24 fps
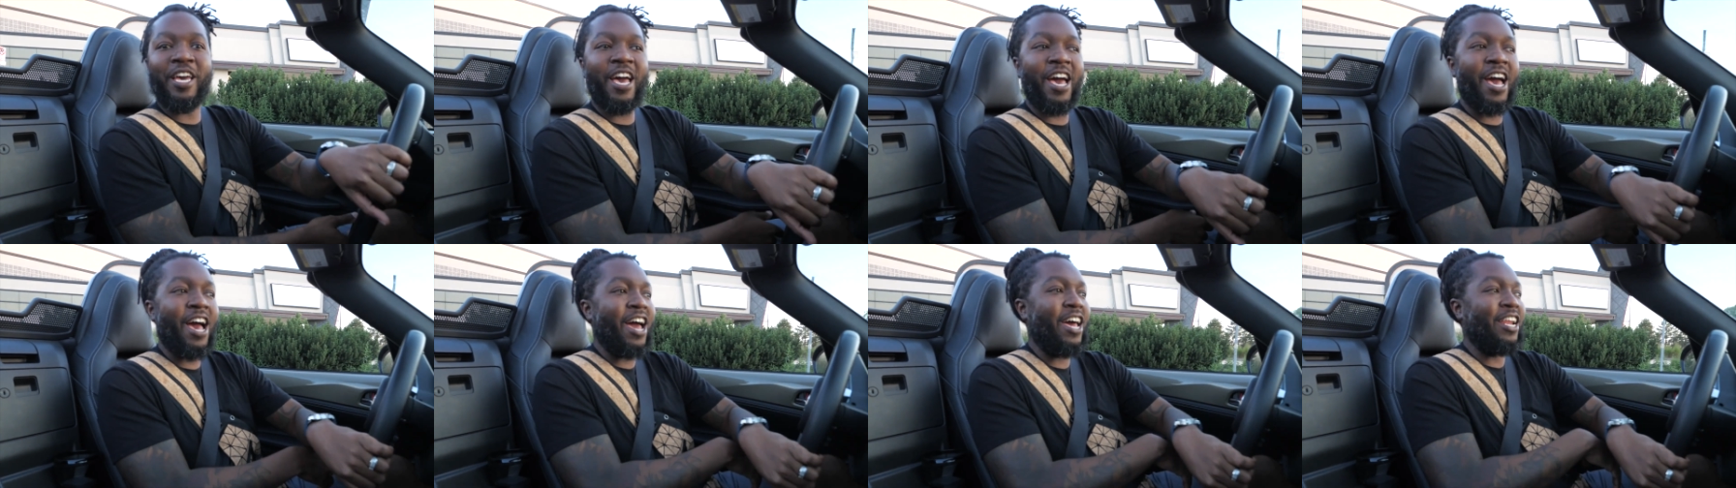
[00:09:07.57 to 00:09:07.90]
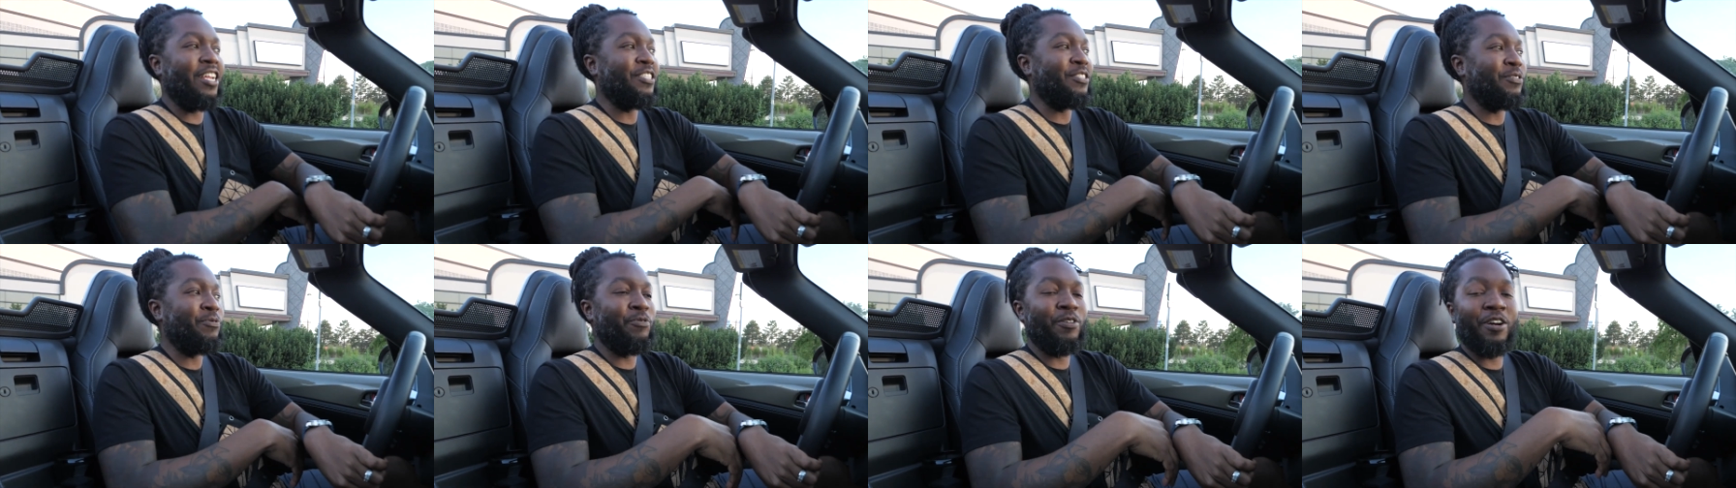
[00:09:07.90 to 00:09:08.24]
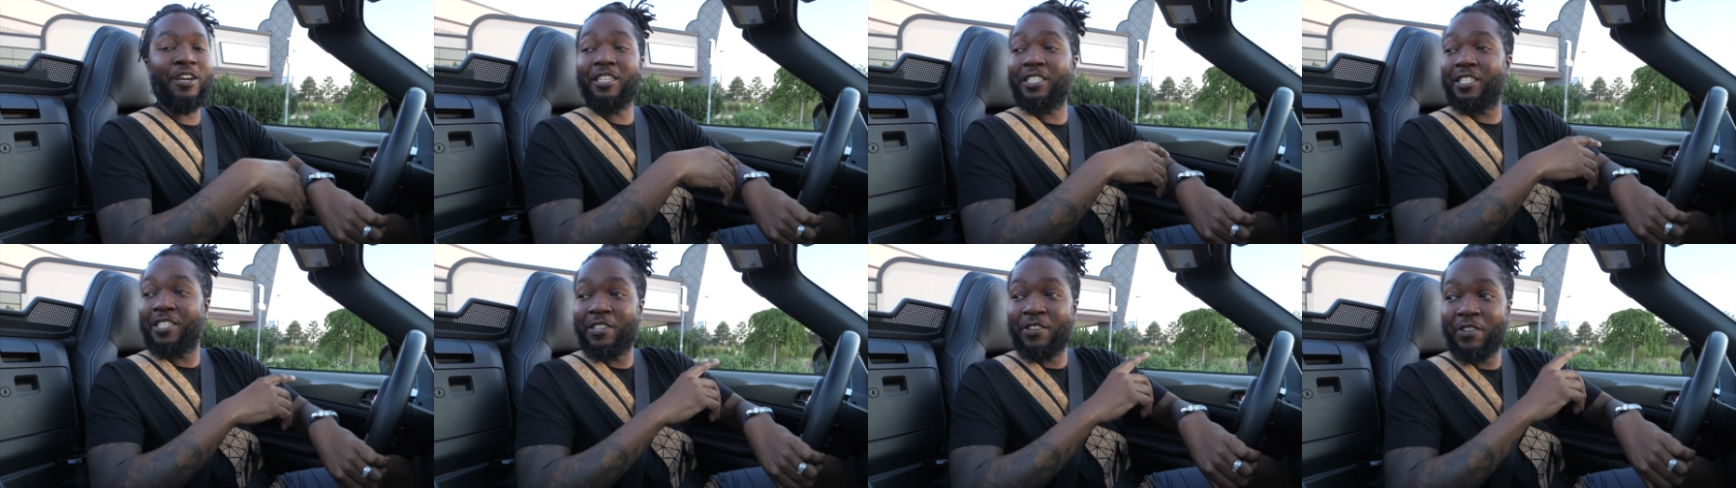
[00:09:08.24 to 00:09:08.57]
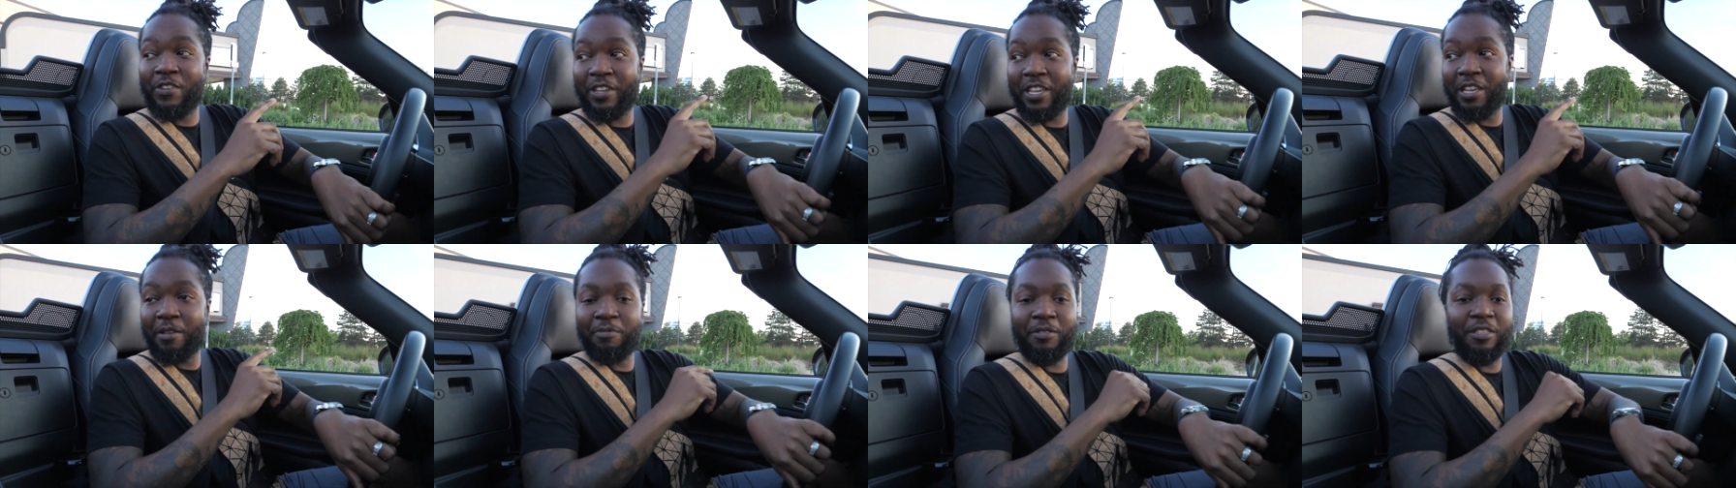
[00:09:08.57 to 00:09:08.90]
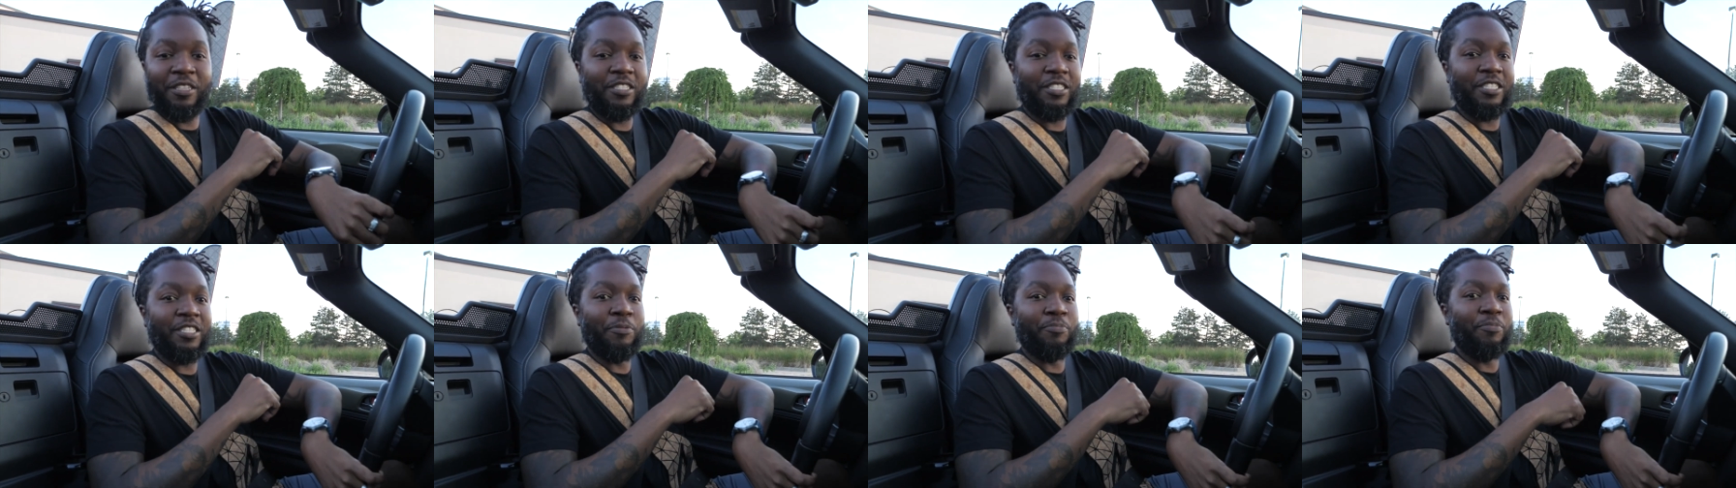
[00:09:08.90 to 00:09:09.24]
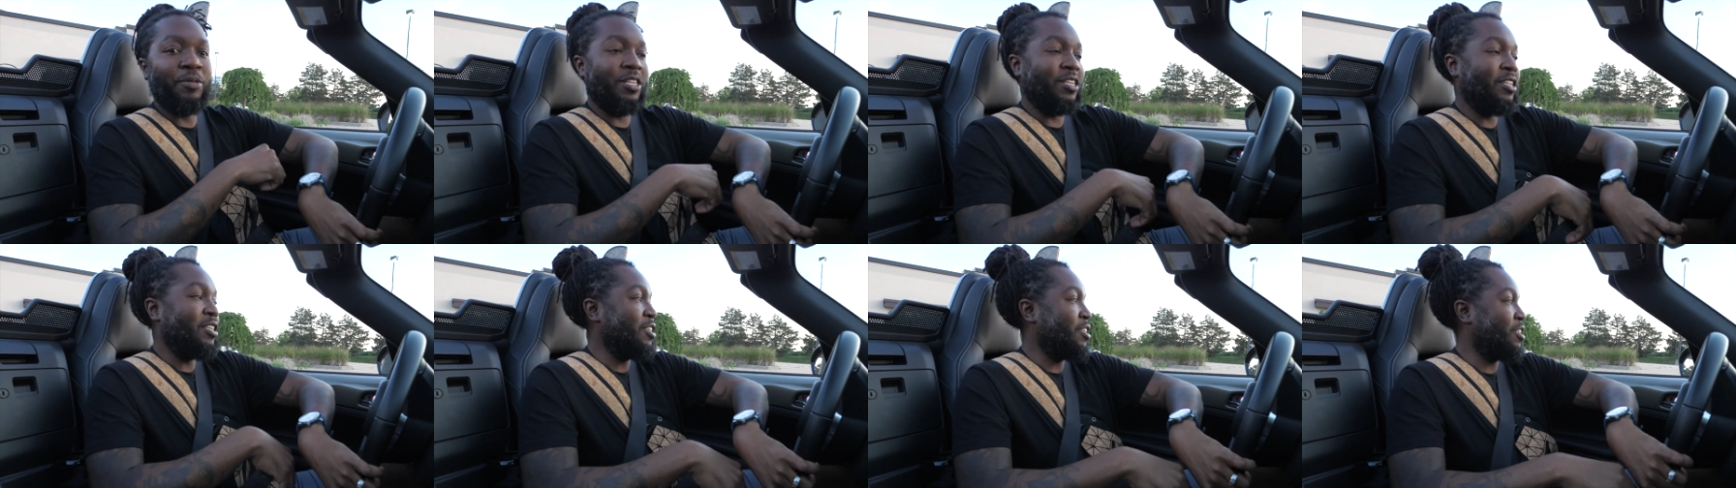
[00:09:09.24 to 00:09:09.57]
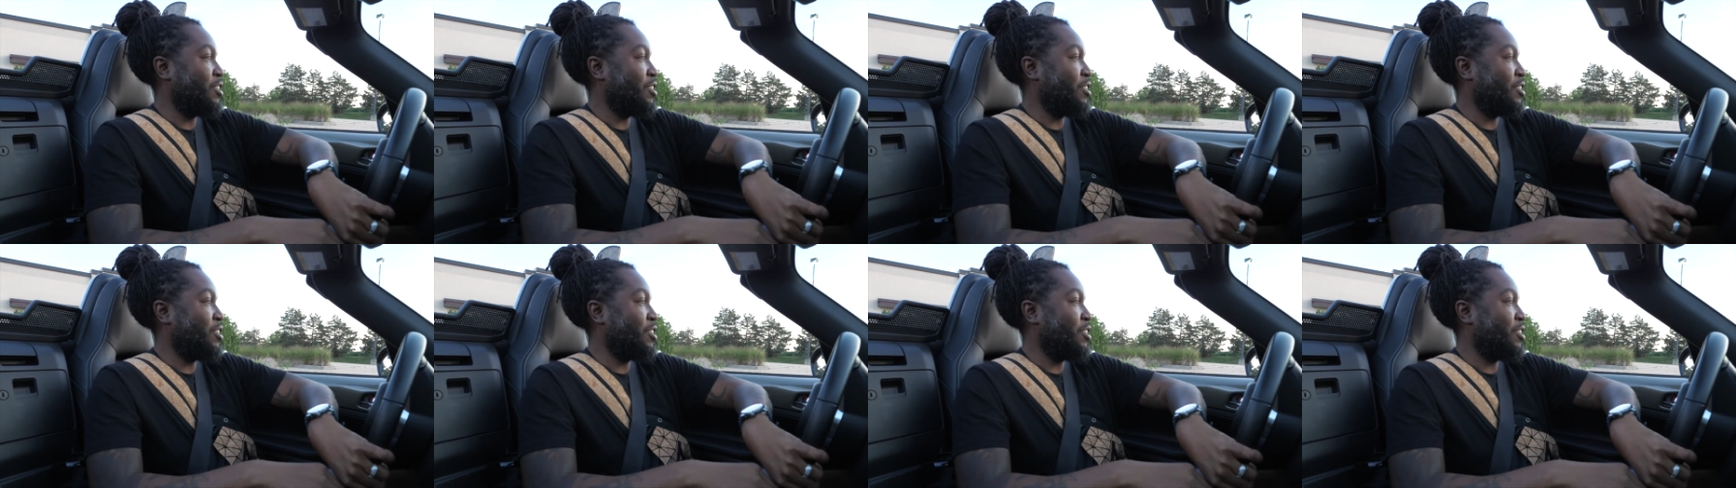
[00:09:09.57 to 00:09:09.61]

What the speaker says: added to where it still keeps the stability